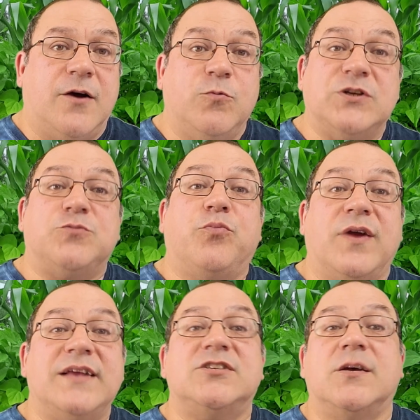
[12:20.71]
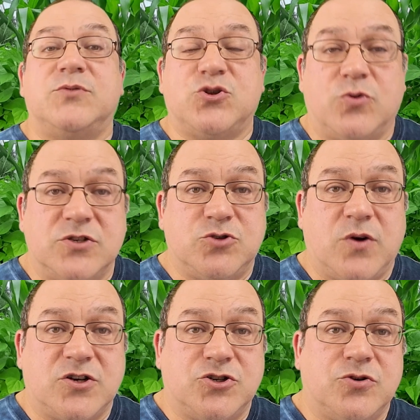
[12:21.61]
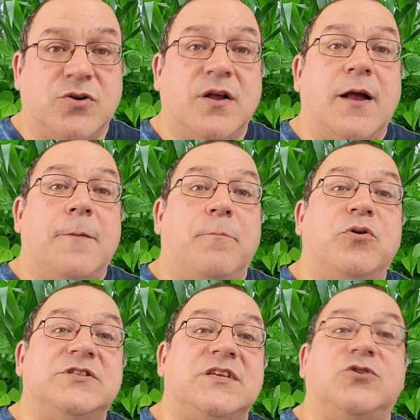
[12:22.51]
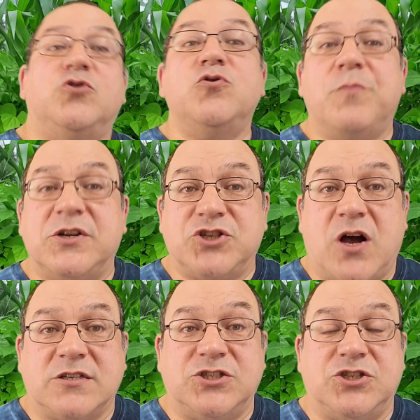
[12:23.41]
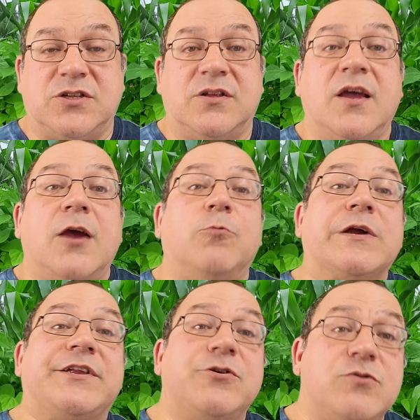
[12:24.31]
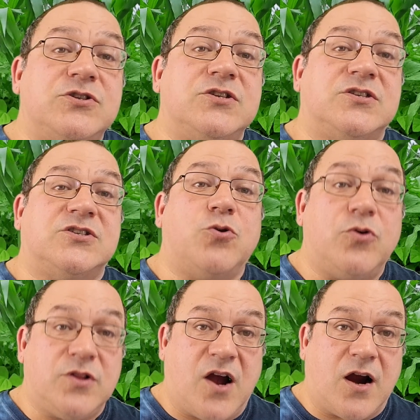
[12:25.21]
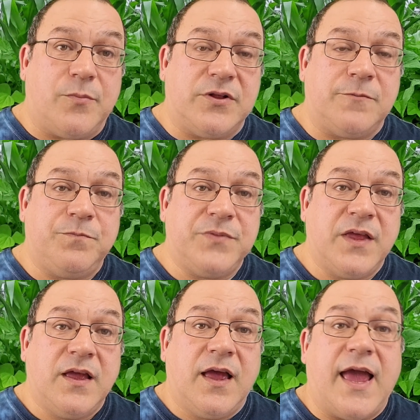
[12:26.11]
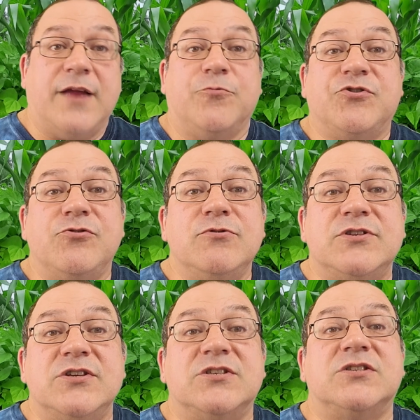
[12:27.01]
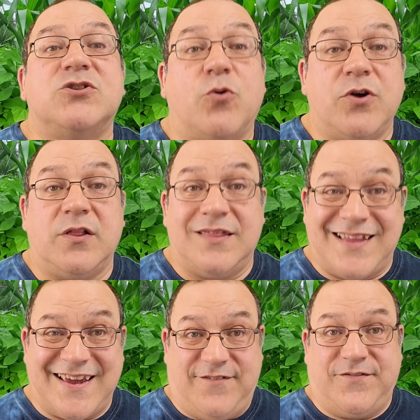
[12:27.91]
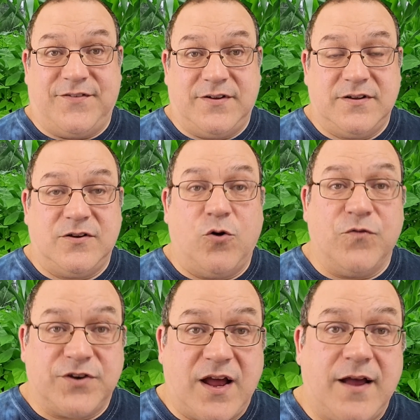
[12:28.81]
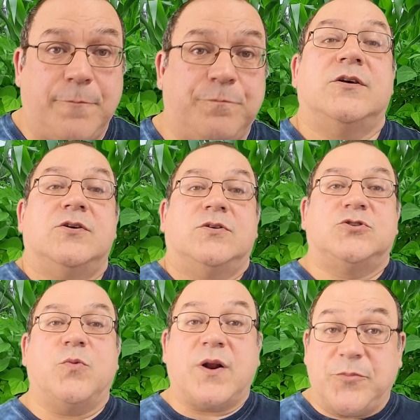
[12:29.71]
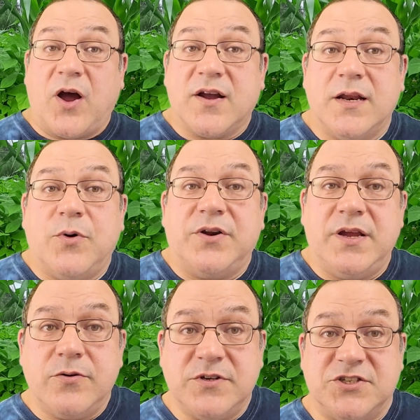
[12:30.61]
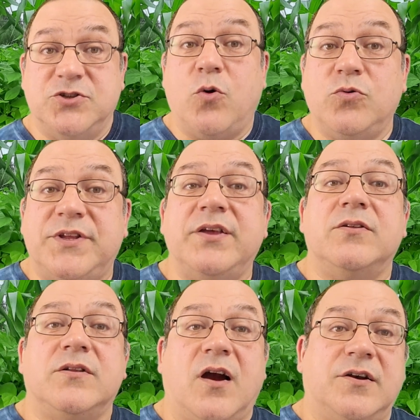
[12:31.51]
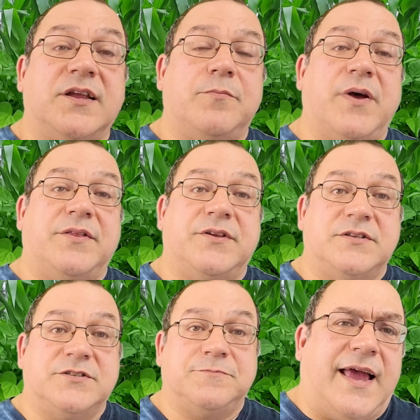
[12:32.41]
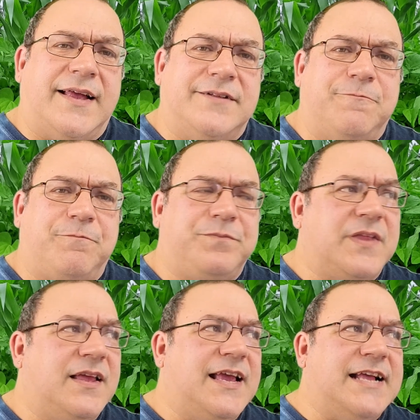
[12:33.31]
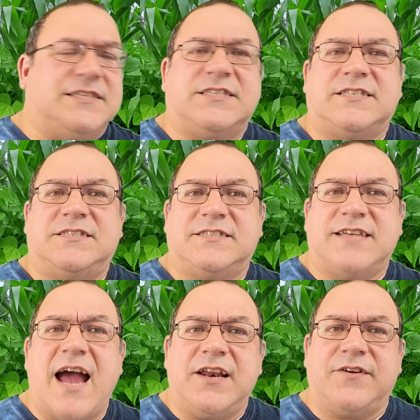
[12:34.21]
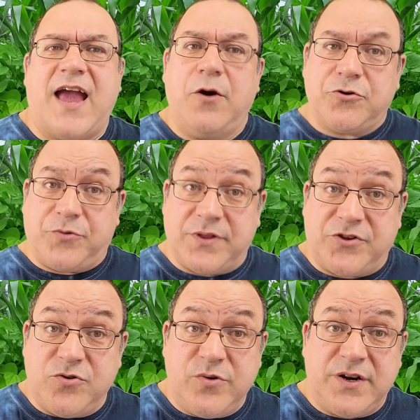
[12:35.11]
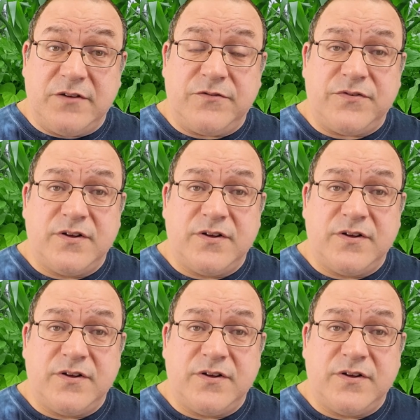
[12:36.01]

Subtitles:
which breaks up soil structure, puts in too much oxygen, reduces soil carbon, and reduces soil life over time. So what I'm talking about here is no-till gardening methods. And it's kind of counterintuitive